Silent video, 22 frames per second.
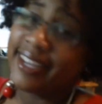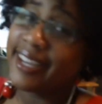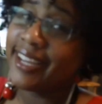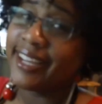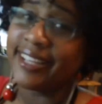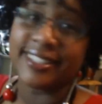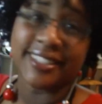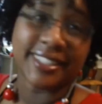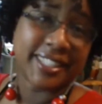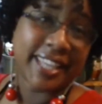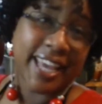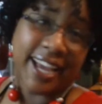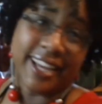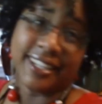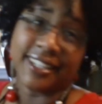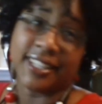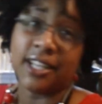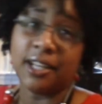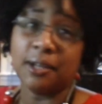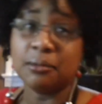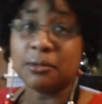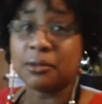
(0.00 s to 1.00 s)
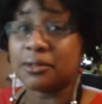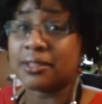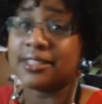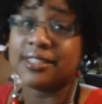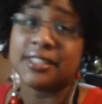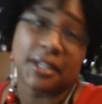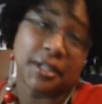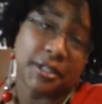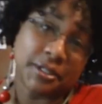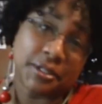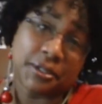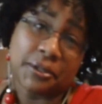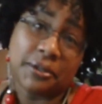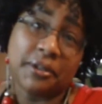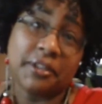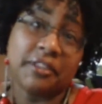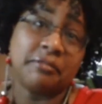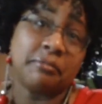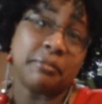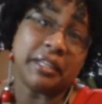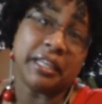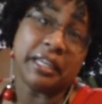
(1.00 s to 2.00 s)
It just kind of comes with the
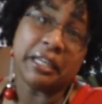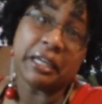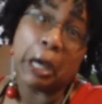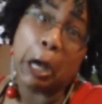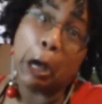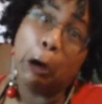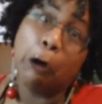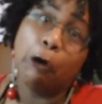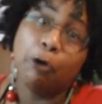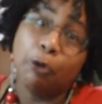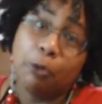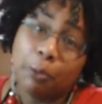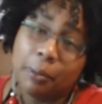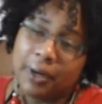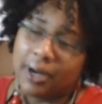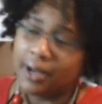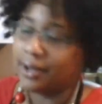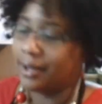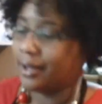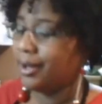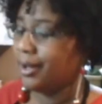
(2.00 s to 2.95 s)
territory of being home.